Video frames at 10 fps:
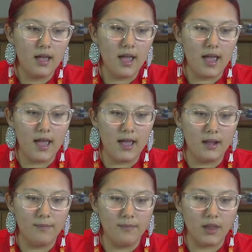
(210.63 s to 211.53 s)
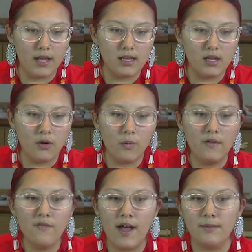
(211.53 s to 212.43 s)
And like, you know, one
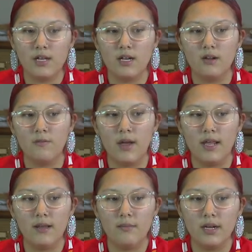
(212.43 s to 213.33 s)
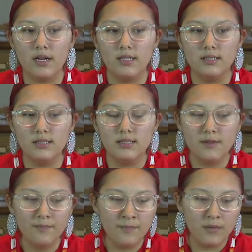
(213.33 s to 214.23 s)
family could have made it because,
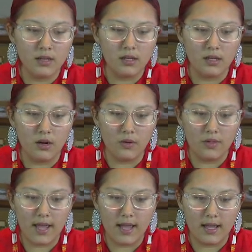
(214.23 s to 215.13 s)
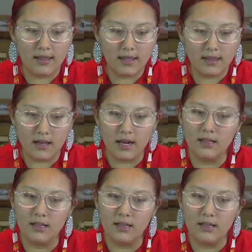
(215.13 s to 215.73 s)
you know, they thought